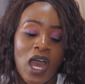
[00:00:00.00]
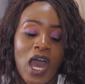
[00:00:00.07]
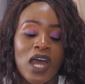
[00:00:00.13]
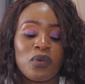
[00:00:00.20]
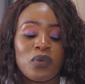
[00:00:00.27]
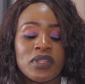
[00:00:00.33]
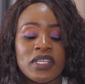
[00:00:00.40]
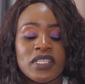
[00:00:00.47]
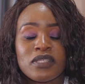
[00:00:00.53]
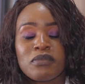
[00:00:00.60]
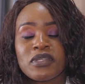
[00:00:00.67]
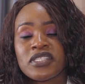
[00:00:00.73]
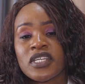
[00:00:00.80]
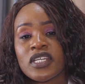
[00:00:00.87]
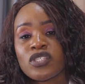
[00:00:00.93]
And with these
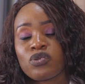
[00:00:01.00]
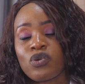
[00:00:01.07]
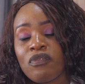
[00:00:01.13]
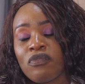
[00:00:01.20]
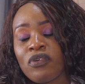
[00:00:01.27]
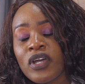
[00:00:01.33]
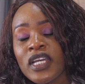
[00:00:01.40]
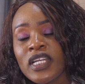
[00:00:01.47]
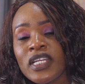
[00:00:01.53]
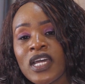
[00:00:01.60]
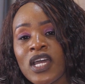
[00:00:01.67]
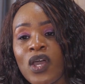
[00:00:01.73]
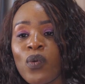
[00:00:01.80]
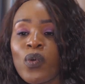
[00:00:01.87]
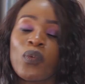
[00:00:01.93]
mistakes to avoid,
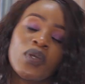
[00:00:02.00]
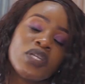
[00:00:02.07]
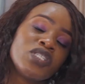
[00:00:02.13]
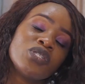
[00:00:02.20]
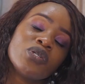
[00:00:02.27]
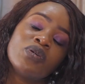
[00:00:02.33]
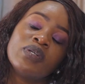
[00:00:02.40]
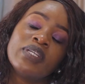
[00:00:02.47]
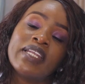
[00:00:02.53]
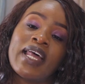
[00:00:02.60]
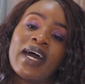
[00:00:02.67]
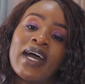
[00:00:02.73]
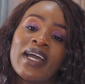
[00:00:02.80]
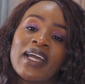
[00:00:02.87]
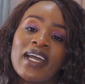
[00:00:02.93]
we wish you good
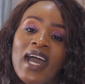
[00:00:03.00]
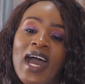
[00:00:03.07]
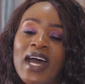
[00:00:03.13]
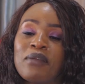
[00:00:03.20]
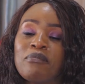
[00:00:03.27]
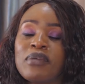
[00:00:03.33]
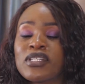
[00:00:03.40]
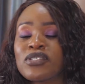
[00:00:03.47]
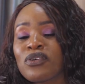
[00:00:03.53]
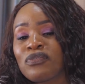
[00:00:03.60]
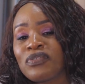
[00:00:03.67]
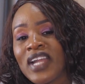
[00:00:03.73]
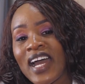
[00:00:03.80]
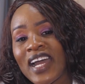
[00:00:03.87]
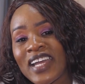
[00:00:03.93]
luck and best
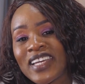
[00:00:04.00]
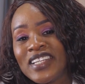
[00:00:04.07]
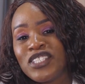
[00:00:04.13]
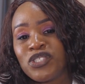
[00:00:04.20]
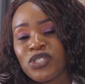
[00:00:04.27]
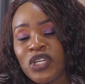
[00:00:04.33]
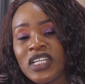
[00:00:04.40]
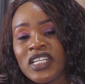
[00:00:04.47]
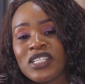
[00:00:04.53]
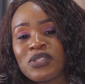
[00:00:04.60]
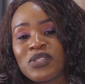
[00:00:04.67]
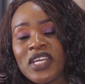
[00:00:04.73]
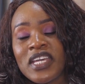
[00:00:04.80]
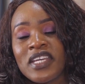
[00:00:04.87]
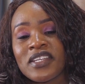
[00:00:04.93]
of luck in joining
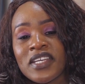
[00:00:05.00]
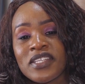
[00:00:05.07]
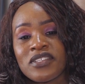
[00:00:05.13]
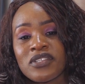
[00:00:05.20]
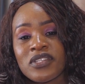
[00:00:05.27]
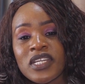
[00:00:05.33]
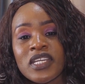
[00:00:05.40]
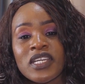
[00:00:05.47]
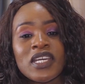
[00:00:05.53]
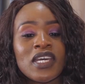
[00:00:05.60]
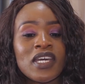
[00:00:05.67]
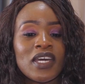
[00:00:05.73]
to the industry.